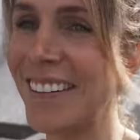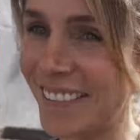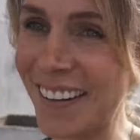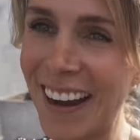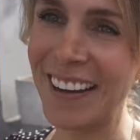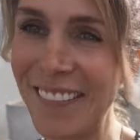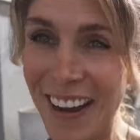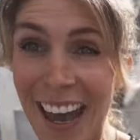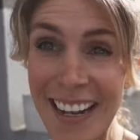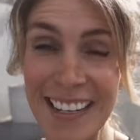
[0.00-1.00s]
Right,
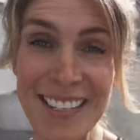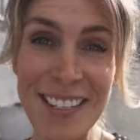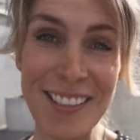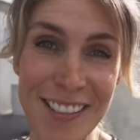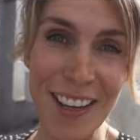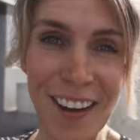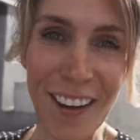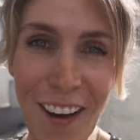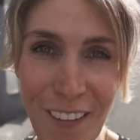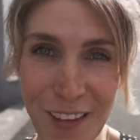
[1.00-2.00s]
we're heading to the
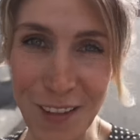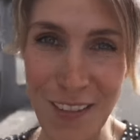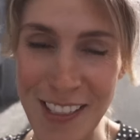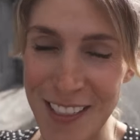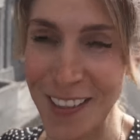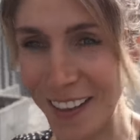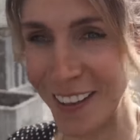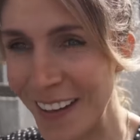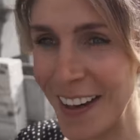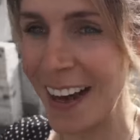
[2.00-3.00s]
start of the women's
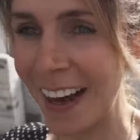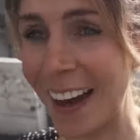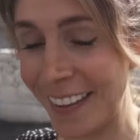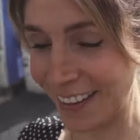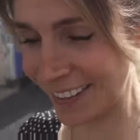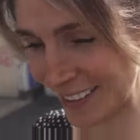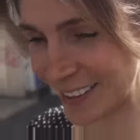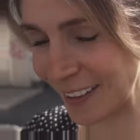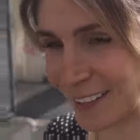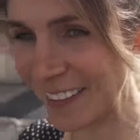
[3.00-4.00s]
tour and there are
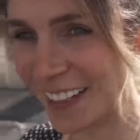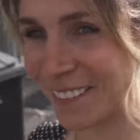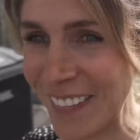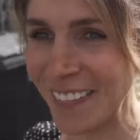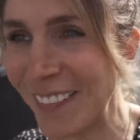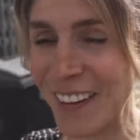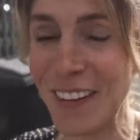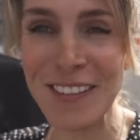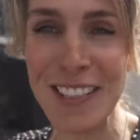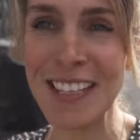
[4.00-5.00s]
so many people.
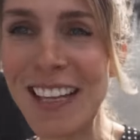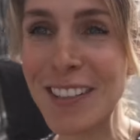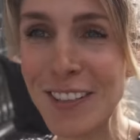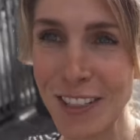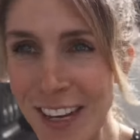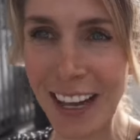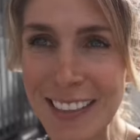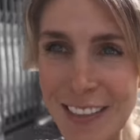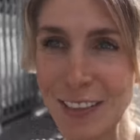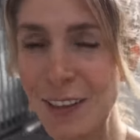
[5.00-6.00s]
It was it's like such a
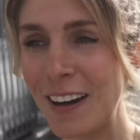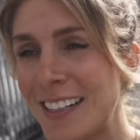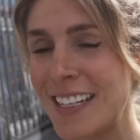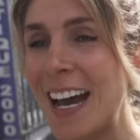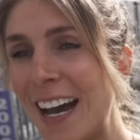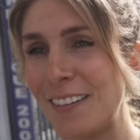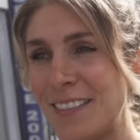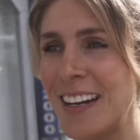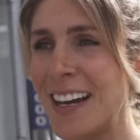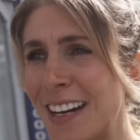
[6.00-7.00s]
nice little quiet town.